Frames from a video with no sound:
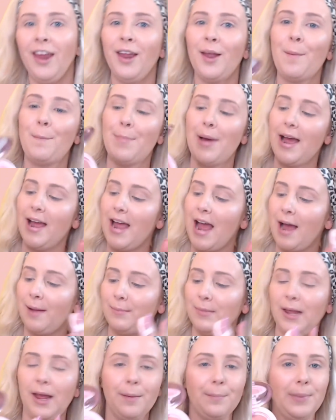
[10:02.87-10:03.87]
but
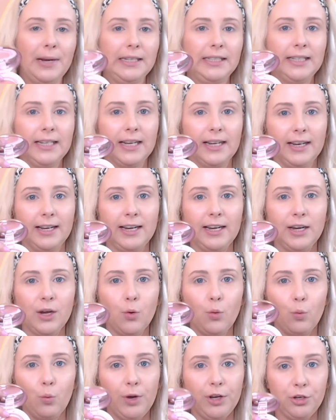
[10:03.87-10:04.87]
yeah, basically
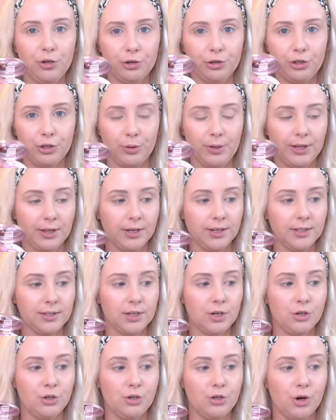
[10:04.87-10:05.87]
when you're doing this,
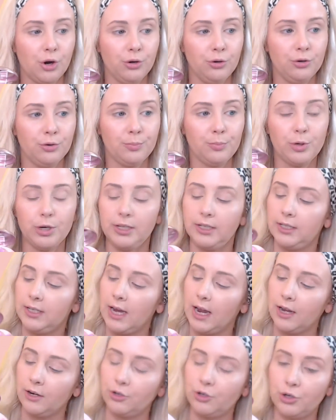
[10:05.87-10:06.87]
don't press
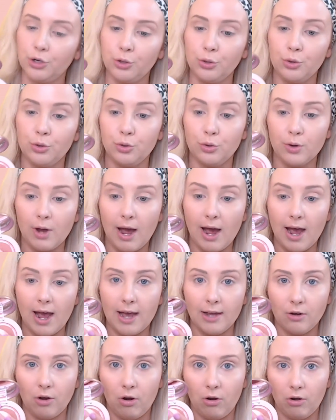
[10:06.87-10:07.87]
down too
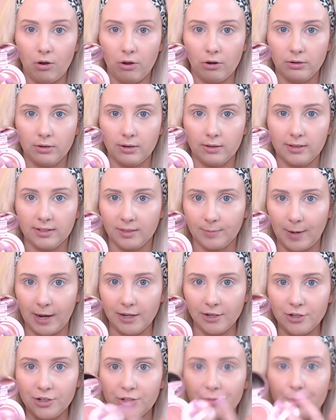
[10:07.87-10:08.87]
hard on the
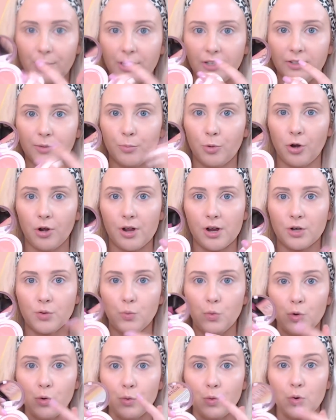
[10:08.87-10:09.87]
sponge because the product
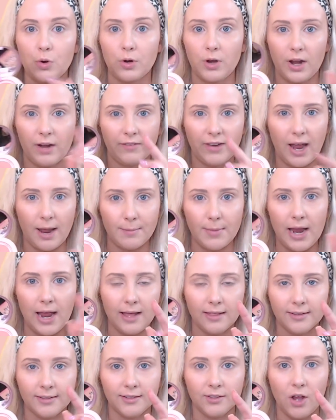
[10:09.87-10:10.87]
will kind of come
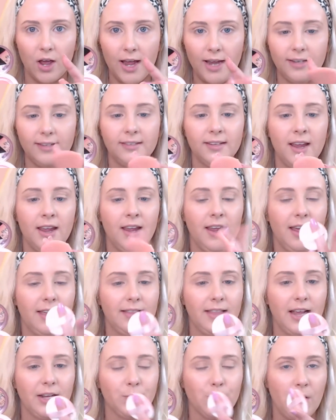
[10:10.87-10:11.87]
out the sides, and
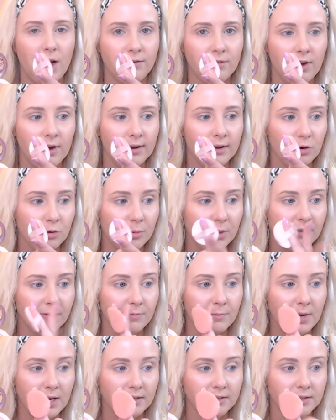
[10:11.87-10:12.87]
that's why I've got a little bit of
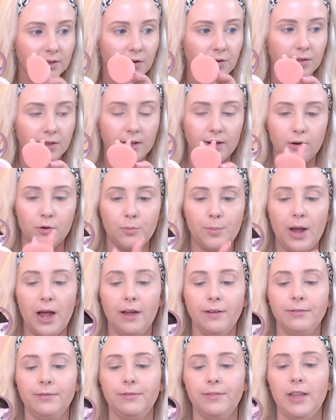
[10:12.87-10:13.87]
mess on the little
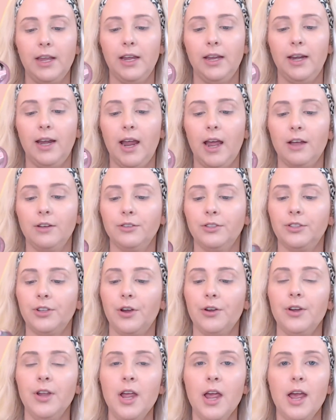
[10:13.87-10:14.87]
puff there now.
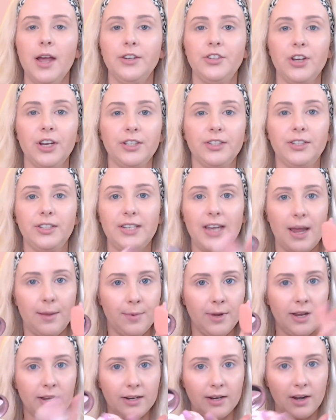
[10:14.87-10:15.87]
So just dab
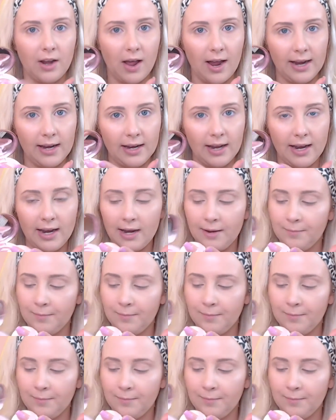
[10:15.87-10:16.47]
it lightly,